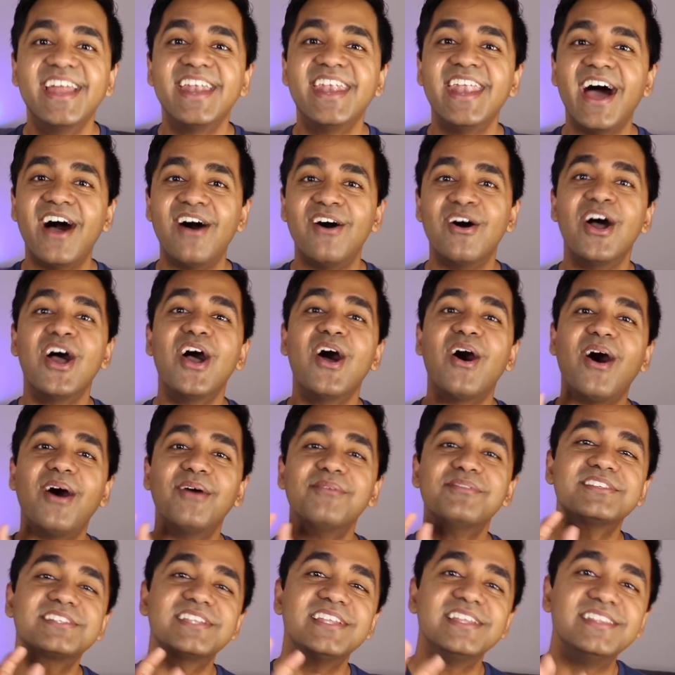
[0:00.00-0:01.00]
Now,
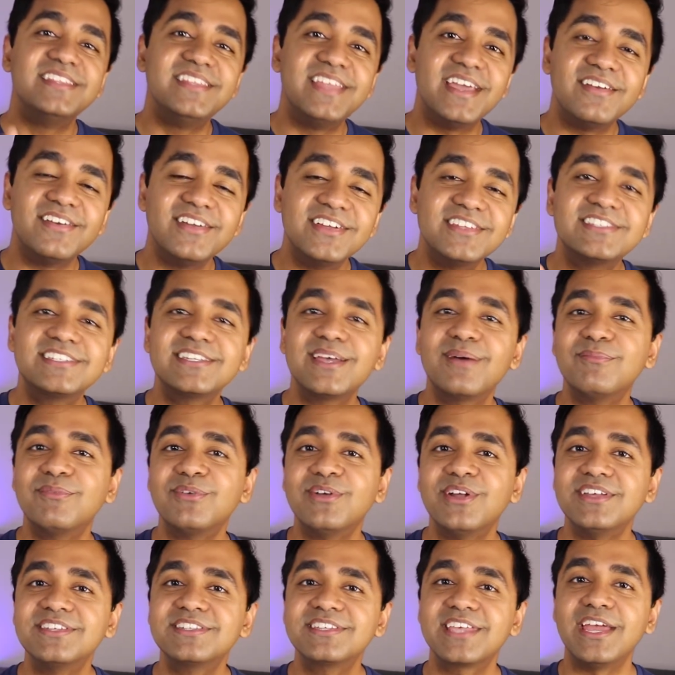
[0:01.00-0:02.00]
obviously, there is some
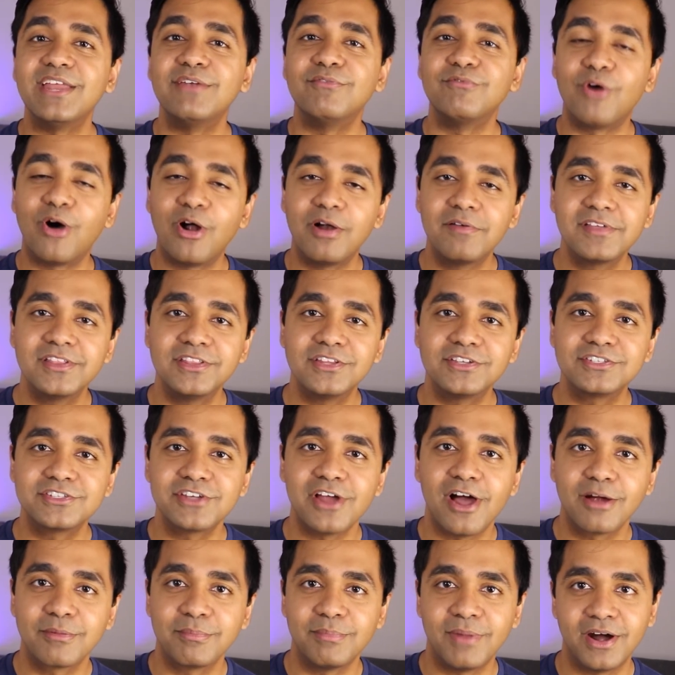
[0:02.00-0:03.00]
risk involved in the
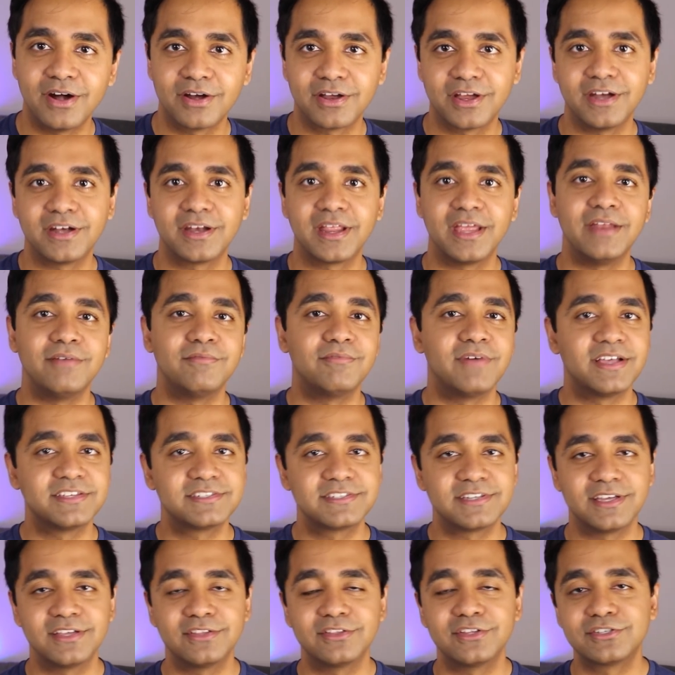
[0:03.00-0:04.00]
stock market.
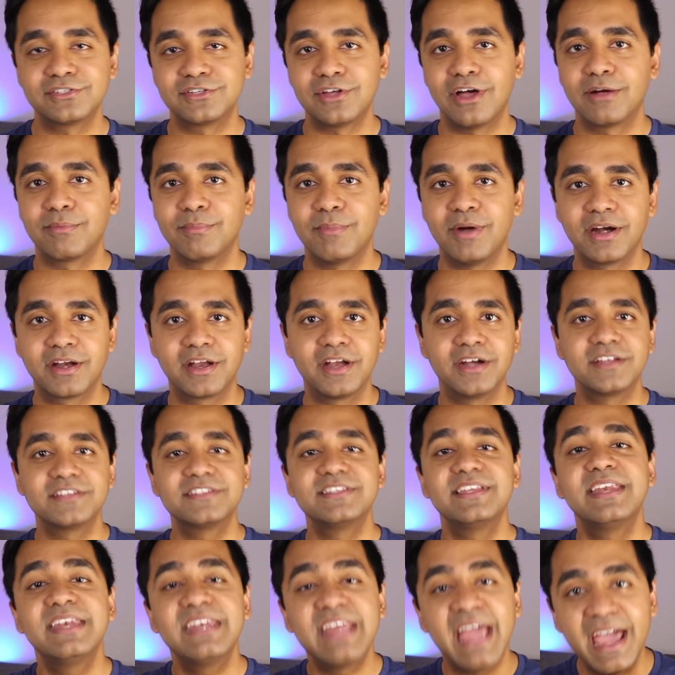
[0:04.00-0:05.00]
Investing in the stock market
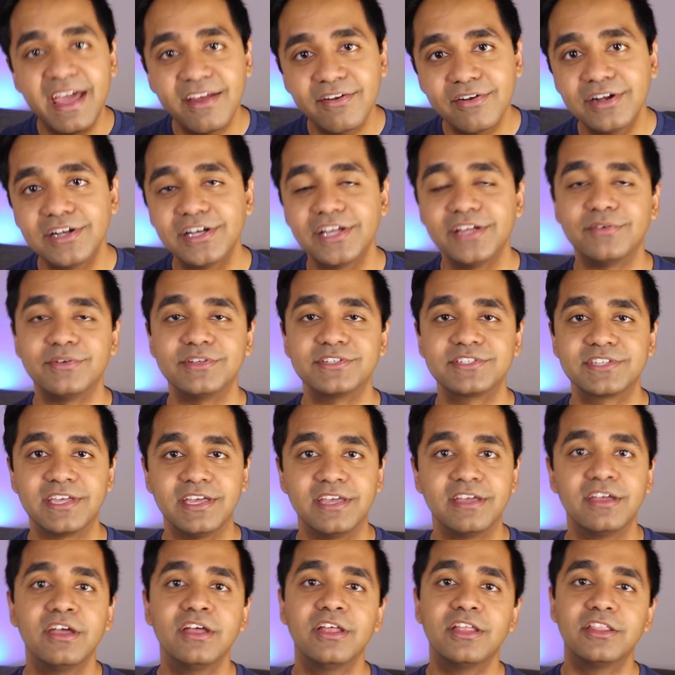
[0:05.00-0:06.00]
is inherently
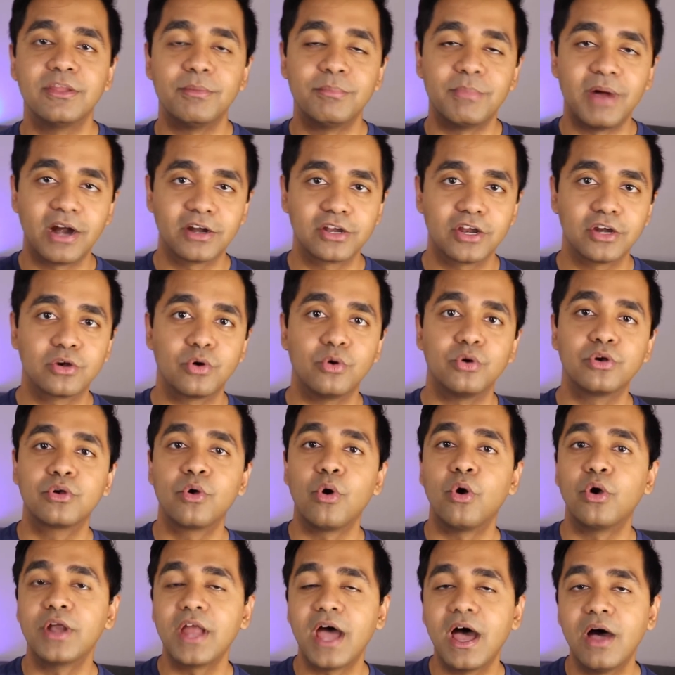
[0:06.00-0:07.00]
risky. The market could
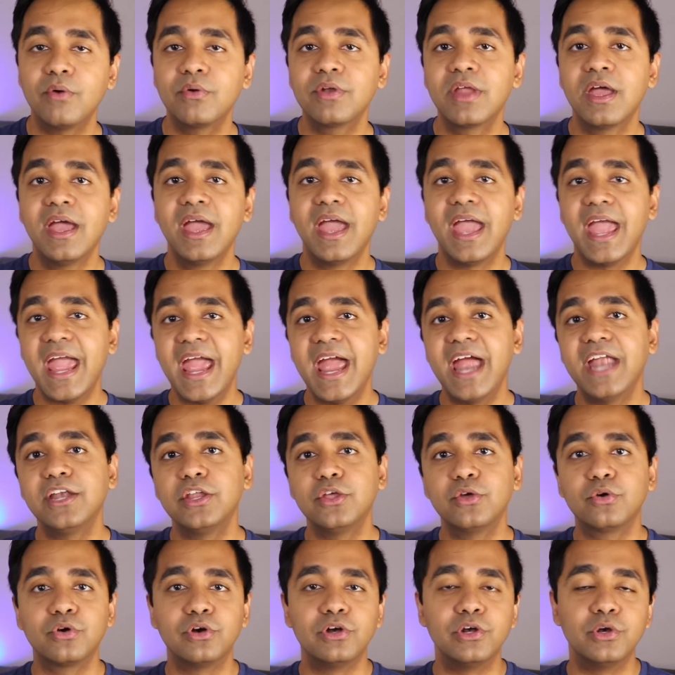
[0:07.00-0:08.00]
go down and
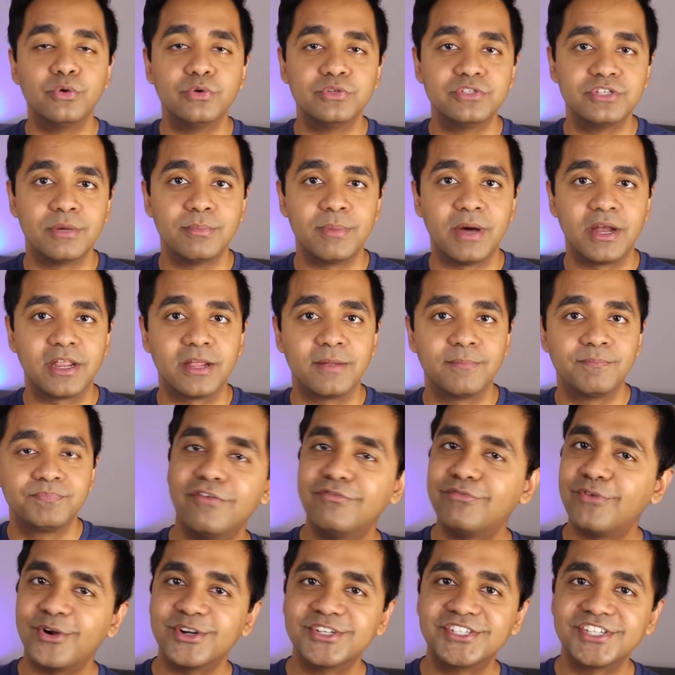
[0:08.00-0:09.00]
you could lose your money.
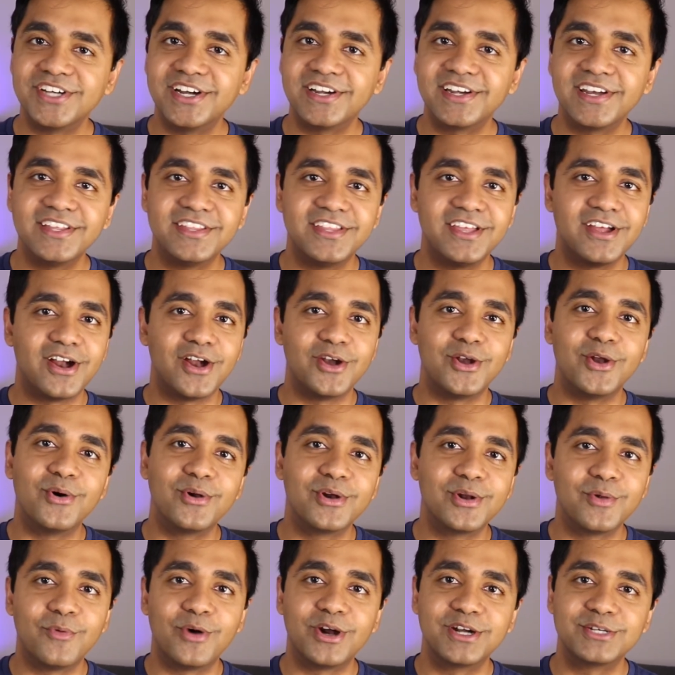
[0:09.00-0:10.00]
Unfortunately, there are
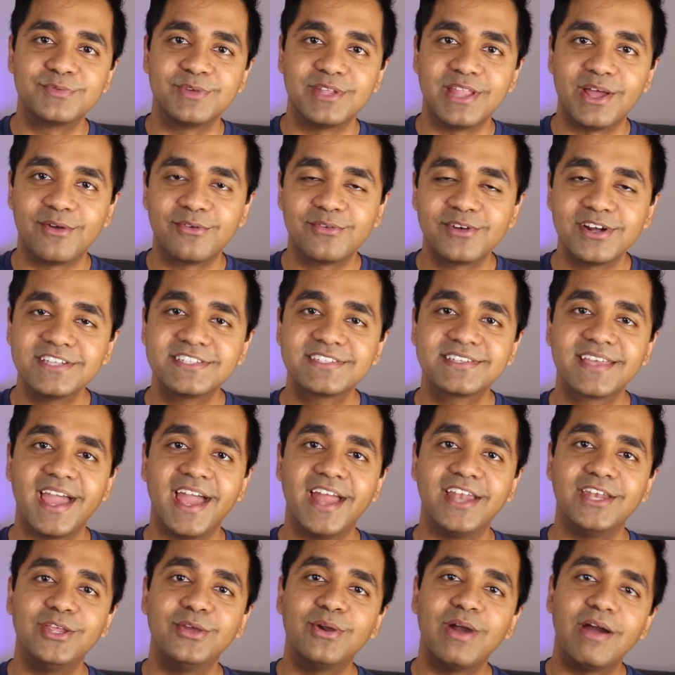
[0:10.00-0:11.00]
no rewards without risk,
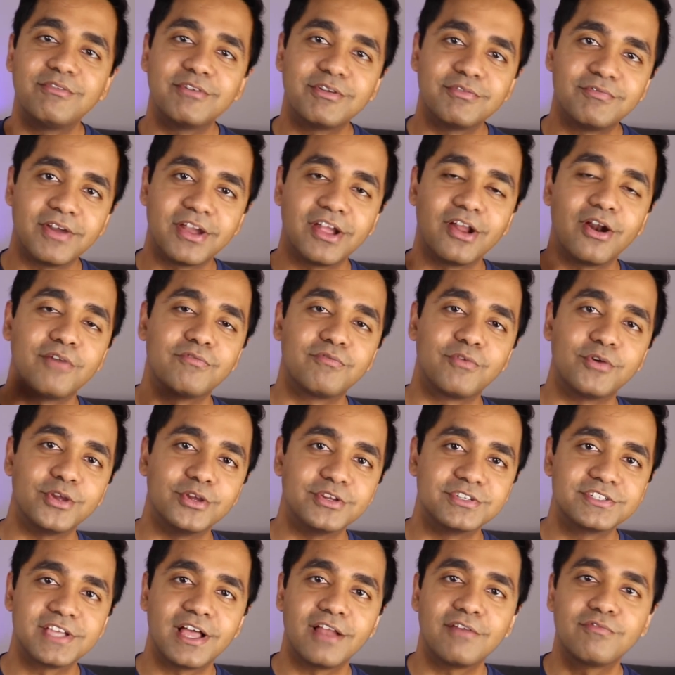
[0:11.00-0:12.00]
and you have to figure out for
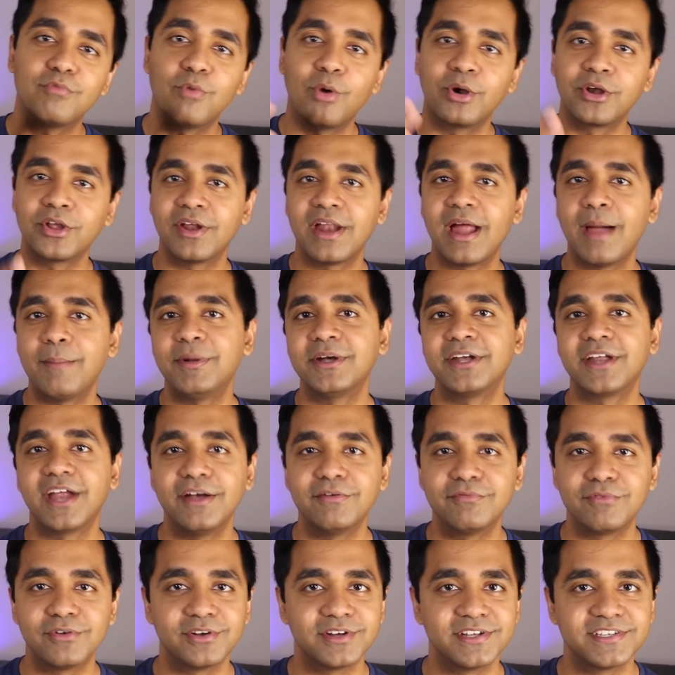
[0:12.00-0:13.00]
yourself what your
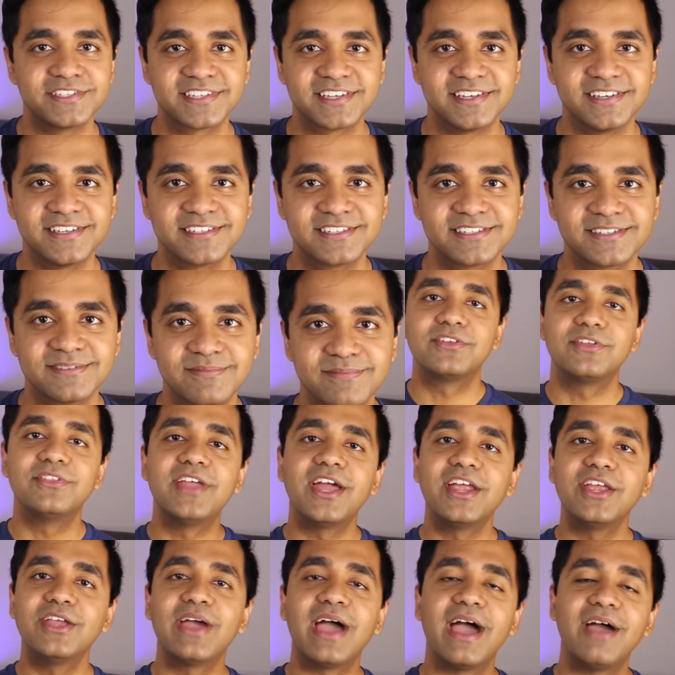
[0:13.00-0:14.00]
appetite for risk is. So
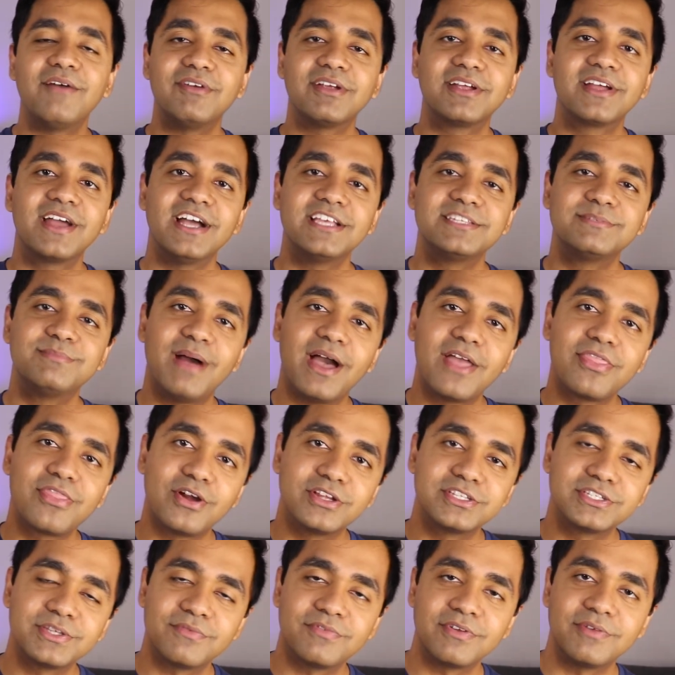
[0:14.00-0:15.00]
there you have it, guys. My
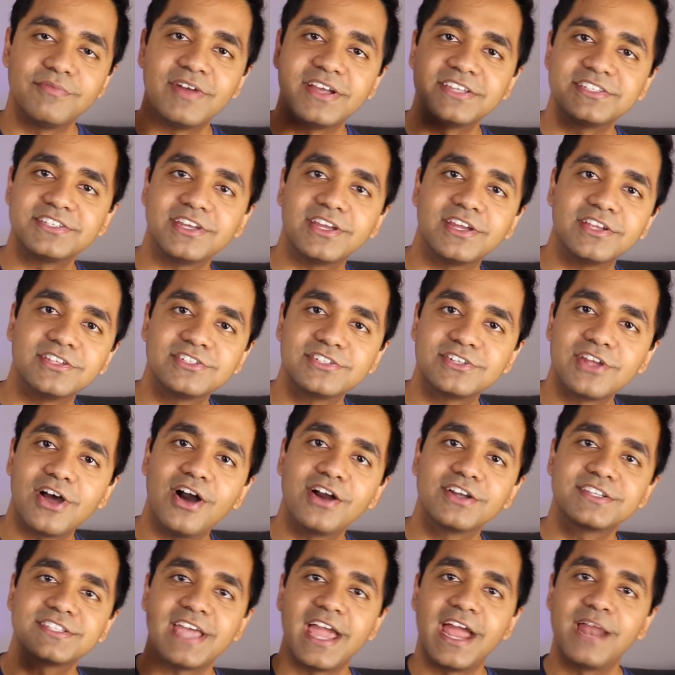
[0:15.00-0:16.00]
thoughts of investing in
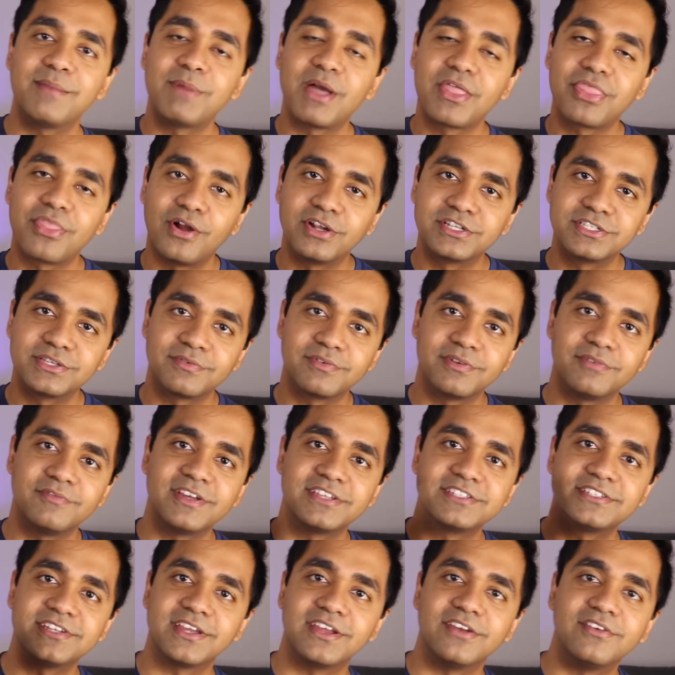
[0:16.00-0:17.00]
stocks and my thoughts of
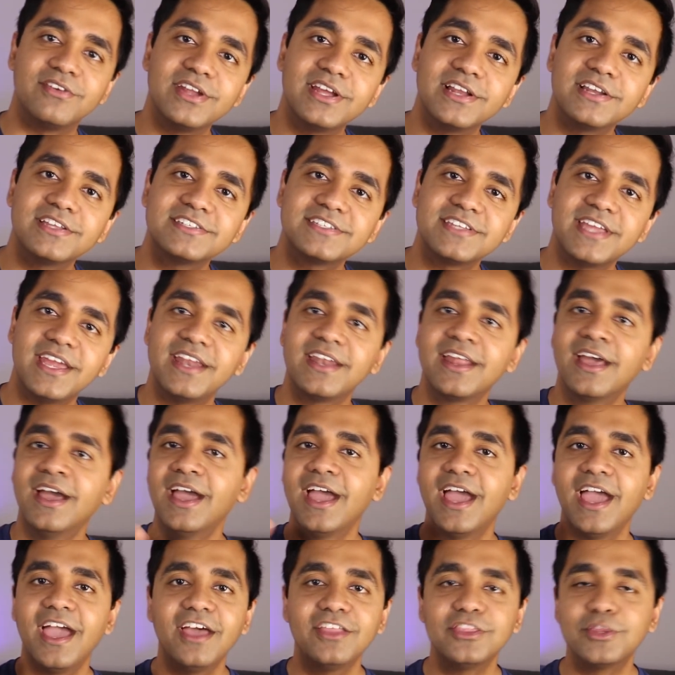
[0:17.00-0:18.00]
investing in real estate
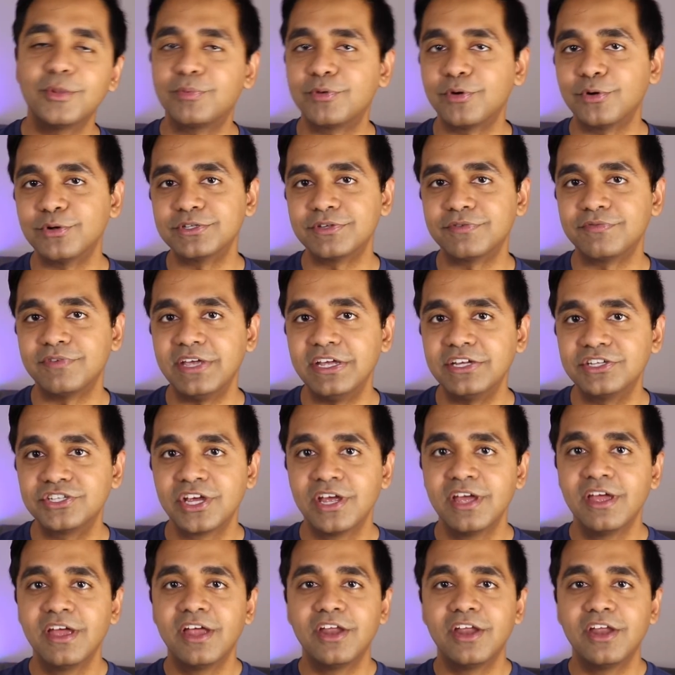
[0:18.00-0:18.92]
and the pros of each.